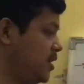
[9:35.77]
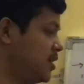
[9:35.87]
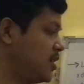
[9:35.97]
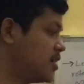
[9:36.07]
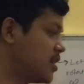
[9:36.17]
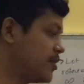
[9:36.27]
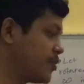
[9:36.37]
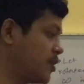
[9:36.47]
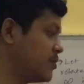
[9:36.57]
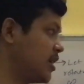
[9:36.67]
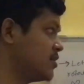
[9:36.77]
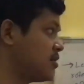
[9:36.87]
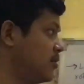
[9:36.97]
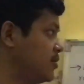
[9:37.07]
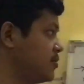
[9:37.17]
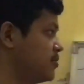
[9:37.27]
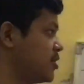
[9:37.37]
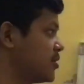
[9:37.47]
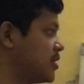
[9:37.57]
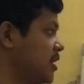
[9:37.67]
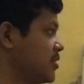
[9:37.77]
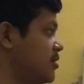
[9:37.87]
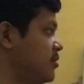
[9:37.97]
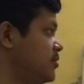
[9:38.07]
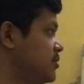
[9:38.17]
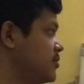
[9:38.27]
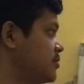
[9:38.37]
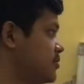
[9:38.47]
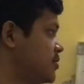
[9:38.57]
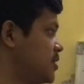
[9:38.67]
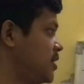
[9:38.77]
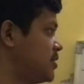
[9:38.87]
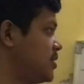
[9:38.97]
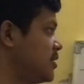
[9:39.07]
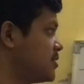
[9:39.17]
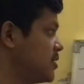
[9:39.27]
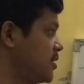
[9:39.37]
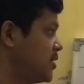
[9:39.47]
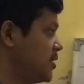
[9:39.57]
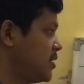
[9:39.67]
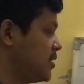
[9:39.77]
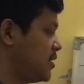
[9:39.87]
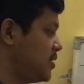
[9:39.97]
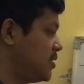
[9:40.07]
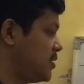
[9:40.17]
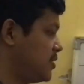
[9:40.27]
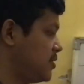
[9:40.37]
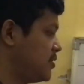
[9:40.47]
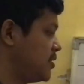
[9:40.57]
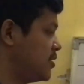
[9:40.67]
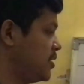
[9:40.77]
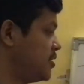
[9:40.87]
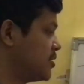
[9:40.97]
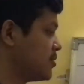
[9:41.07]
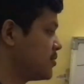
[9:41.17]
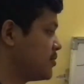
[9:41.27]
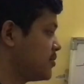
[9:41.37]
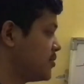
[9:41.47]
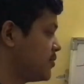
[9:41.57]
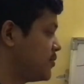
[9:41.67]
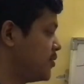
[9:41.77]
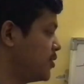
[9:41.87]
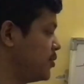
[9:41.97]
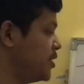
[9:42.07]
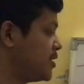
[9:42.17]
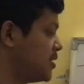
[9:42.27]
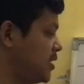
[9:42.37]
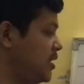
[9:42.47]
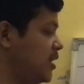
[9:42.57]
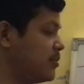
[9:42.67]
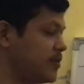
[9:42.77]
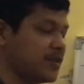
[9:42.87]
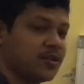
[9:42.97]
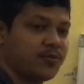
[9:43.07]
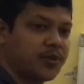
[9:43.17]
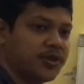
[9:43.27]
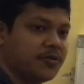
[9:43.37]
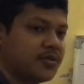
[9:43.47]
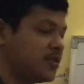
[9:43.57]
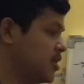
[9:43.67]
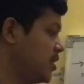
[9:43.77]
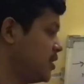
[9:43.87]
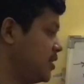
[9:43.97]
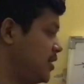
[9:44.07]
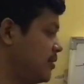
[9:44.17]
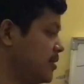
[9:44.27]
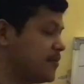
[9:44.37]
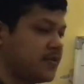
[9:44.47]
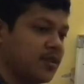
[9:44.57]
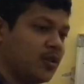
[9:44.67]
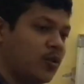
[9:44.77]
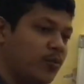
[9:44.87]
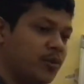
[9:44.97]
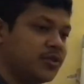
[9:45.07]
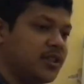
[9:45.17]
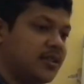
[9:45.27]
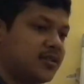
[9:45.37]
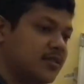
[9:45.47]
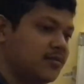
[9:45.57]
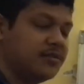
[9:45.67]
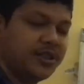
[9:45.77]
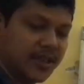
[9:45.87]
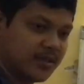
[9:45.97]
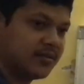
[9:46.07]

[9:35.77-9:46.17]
it comes from Lenz's law, because Lenz's law says that the region for which EMF is produced, EMF opposes that region.